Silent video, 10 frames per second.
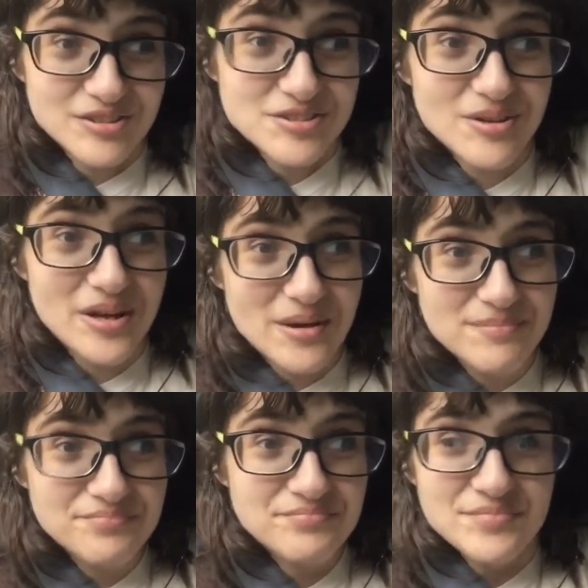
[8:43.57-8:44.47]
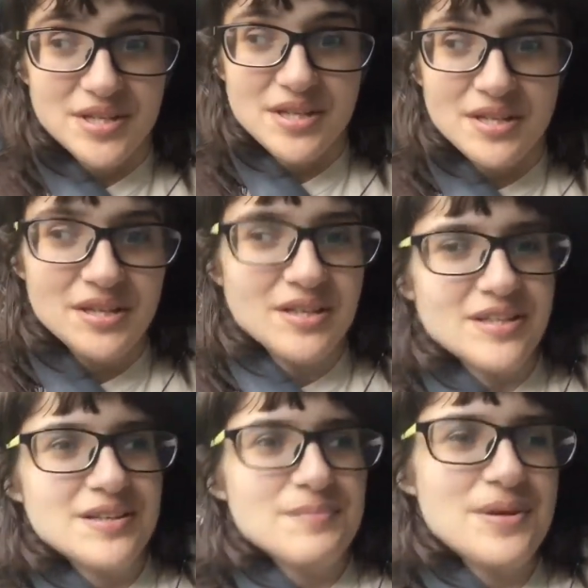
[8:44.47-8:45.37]
So yeah,
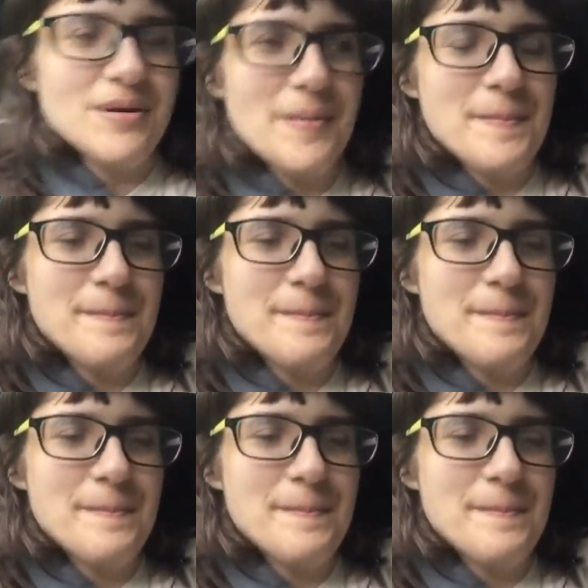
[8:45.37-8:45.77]
but anyway,